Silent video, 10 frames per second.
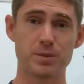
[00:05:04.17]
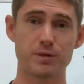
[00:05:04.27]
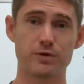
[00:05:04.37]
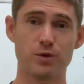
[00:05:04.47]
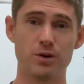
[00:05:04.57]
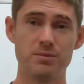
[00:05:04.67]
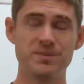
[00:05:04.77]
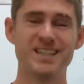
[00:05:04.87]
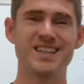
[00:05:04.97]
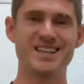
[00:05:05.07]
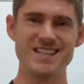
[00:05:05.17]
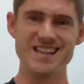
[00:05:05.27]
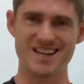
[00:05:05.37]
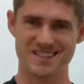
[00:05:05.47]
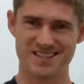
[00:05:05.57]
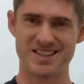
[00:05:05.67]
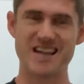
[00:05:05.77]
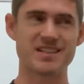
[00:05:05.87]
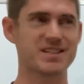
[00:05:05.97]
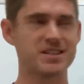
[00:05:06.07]
to perform? Yes.
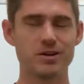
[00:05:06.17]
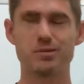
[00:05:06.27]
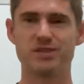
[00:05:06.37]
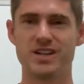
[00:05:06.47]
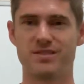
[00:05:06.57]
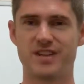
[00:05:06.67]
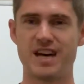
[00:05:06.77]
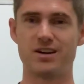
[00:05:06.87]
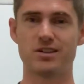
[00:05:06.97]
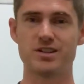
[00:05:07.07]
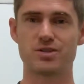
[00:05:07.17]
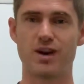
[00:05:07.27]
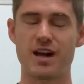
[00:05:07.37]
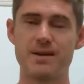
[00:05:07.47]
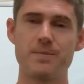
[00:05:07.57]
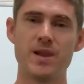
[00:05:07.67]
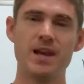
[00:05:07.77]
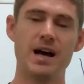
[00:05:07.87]
That is still plenty of calories, right?